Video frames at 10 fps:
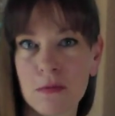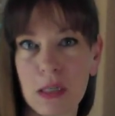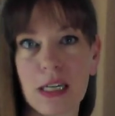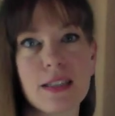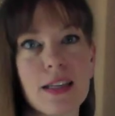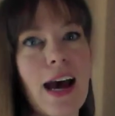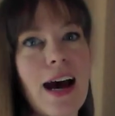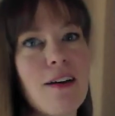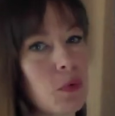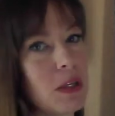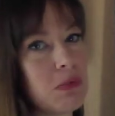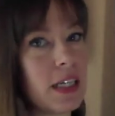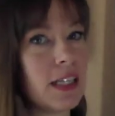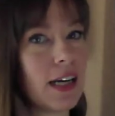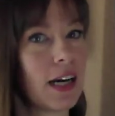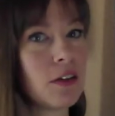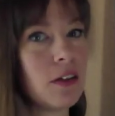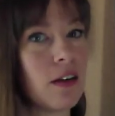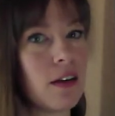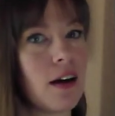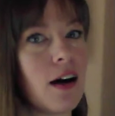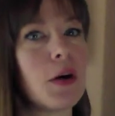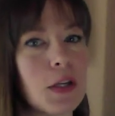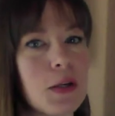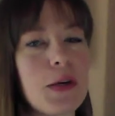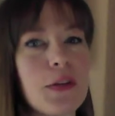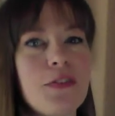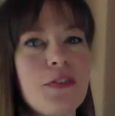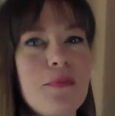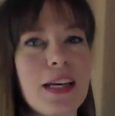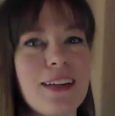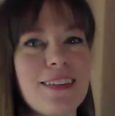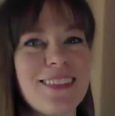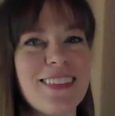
Because after we play together, I want you to play with your family.